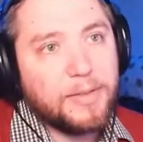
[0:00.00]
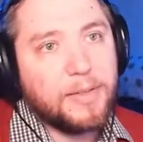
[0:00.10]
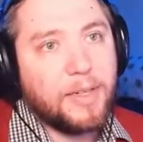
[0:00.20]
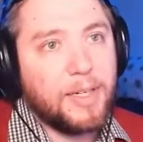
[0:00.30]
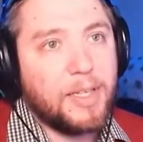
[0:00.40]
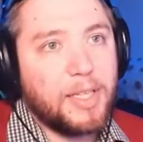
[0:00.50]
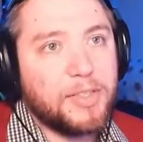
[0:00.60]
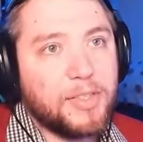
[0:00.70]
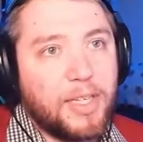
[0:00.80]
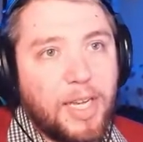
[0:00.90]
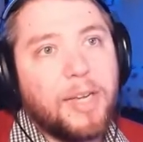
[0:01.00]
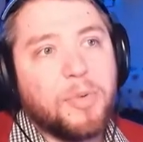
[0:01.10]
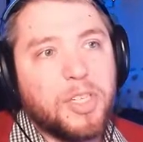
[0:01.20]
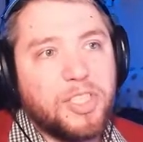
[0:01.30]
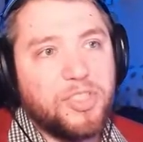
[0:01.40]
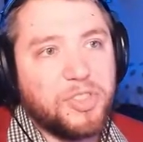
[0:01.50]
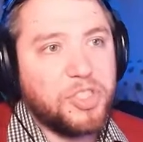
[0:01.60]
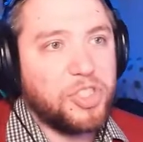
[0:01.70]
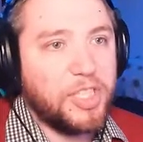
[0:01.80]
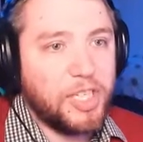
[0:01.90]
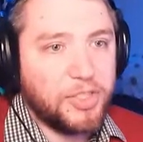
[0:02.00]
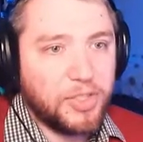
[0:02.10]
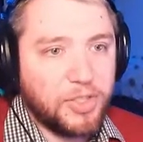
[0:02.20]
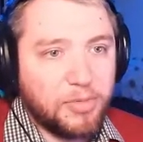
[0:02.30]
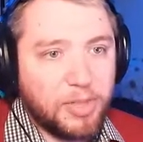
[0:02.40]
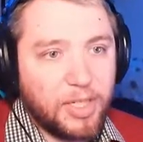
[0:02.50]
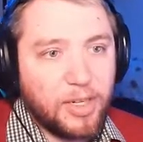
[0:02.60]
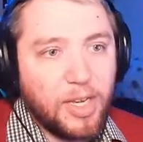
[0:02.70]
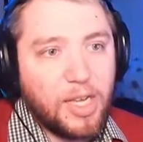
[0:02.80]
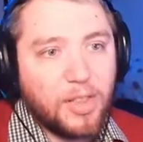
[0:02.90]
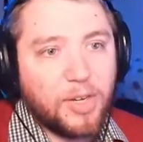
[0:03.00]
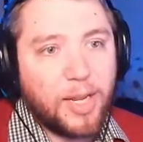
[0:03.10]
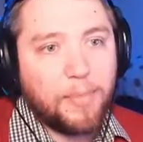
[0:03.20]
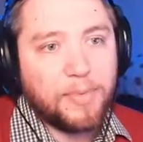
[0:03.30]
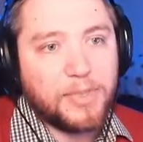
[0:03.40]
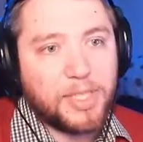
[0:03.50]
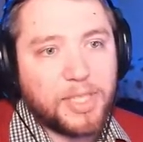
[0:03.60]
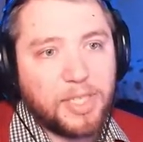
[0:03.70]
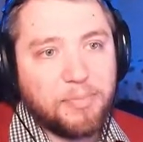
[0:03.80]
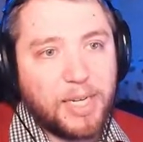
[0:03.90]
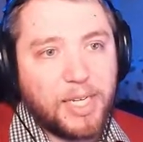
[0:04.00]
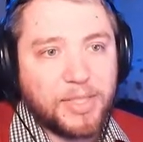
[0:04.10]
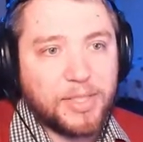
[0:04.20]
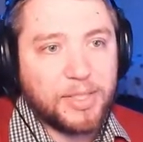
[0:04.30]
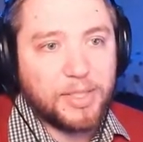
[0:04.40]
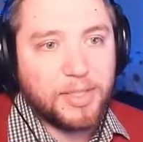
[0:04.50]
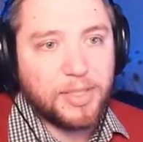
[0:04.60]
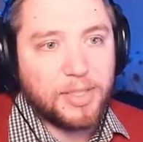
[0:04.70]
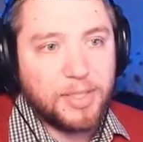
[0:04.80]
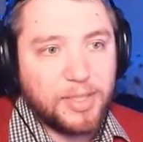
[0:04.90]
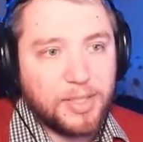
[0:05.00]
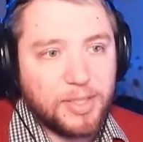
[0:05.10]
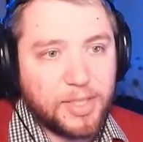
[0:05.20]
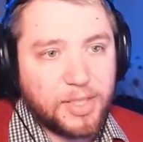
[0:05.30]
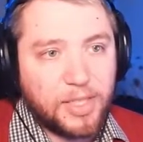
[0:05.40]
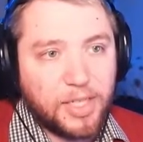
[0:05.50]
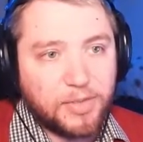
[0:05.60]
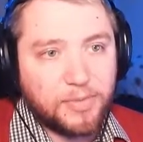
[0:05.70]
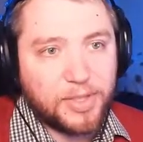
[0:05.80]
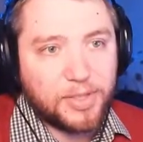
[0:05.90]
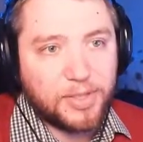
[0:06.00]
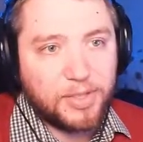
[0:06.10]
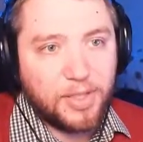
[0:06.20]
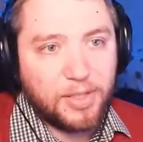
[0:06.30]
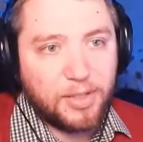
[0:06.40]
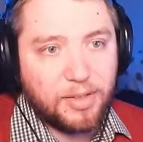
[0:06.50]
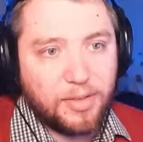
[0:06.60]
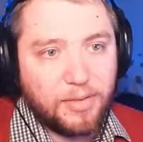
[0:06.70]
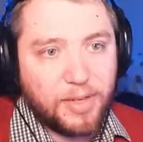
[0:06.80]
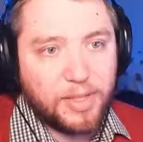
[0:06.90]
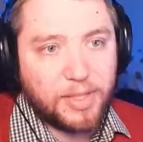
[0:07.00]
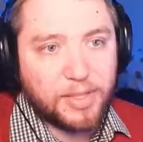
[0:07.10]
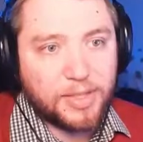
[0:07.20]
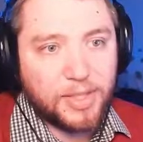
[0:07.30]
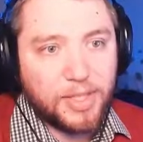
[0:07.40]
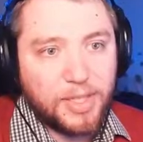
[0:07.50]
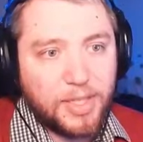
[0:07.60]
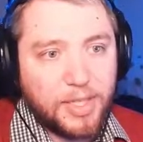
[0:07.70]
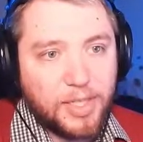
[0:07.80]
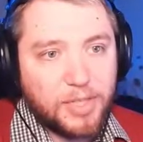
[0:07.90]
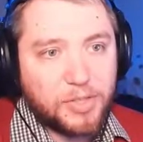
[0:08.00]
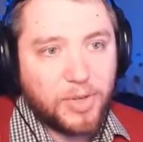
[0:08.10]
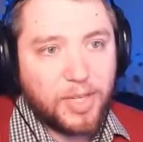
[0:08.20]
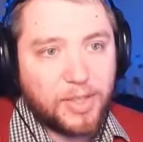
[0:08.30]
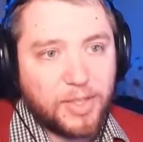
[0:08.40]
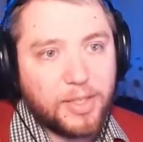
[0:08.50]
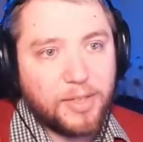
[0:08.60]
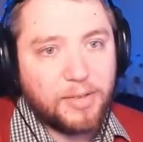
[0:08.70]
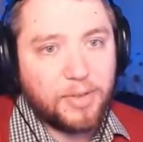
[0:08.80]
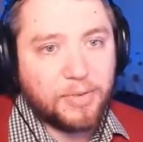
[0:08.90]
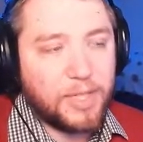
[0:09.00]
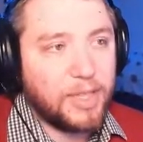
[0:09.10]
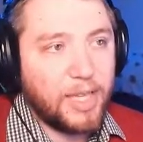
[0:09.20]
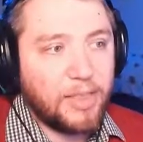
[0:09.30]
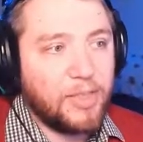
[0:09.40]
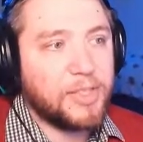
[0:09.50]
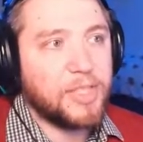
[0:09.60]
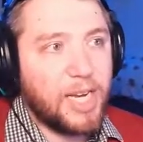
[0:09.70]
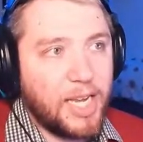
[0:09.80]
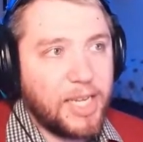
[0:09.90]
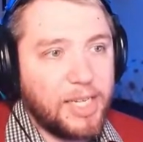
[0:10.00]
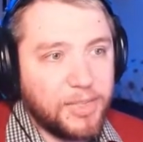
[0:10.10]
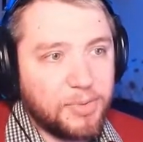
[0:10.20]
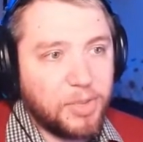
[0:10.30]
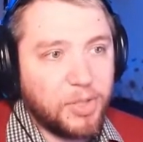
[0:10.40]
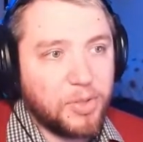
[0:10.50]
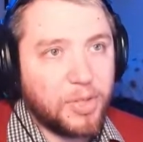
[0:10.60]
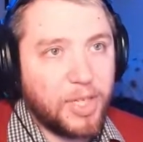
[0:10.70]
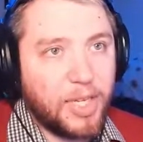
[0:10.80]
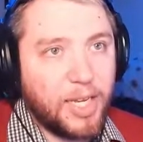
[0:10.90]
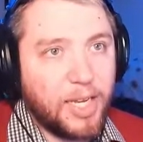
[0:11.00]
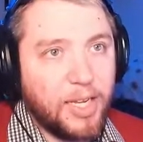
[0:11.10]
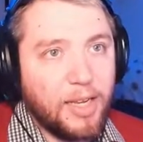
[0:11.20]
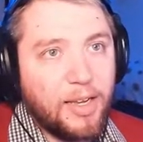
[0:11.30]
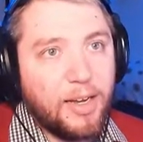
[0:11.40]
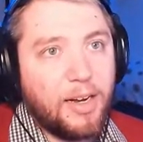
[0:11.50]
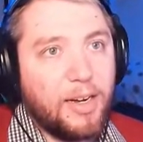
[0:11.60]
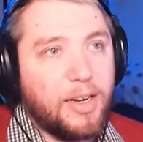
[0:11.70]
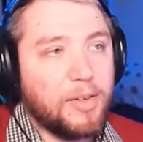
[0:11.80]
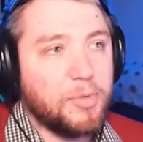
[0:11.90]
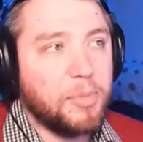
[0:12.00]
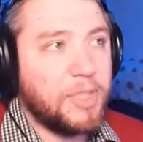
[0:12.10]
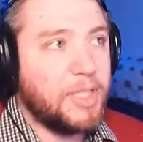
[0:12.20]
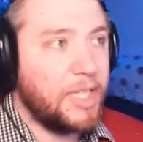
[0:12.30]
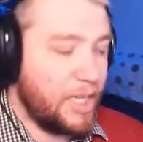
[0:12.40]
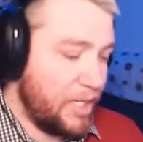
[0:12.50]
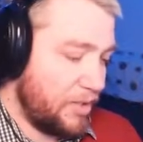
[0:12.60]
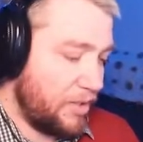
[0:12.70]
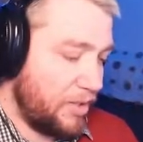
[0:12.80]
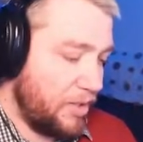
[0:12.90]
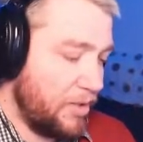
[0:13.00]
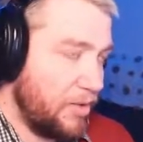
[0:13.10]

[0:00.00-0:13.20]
All right, we're going to use the cheat engine a little bit here. Look at him. 16 pace, 16 natural fitness, strength 15. Like, this guy is what you're looking at. Ruben Diaz.